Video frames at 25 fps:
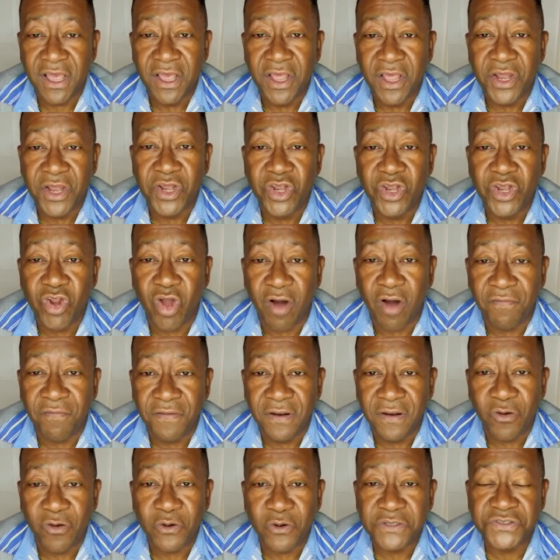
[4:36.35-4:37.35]
novel
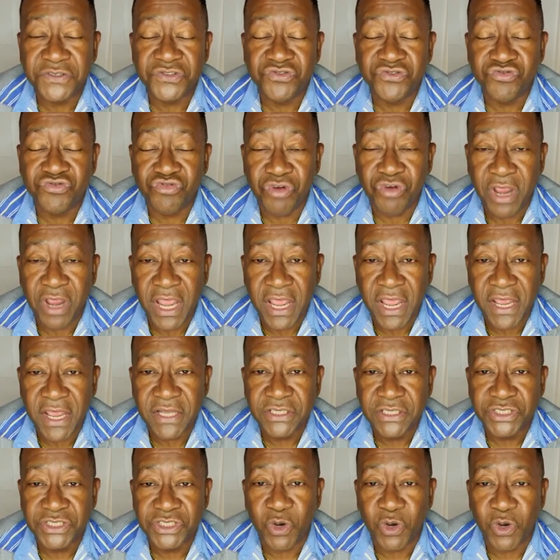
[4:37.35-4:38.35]
or
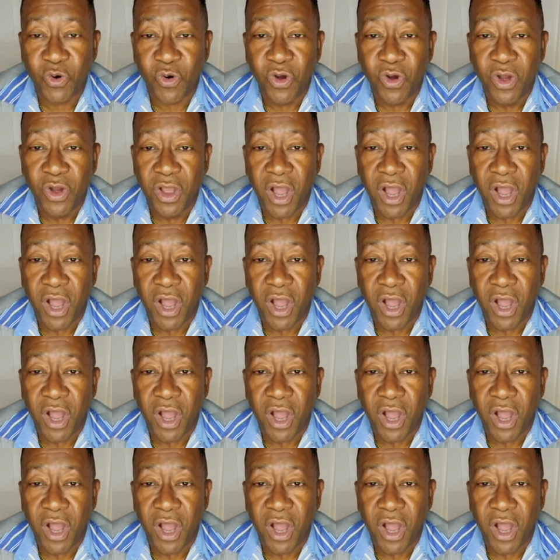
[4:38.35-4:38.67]
strange or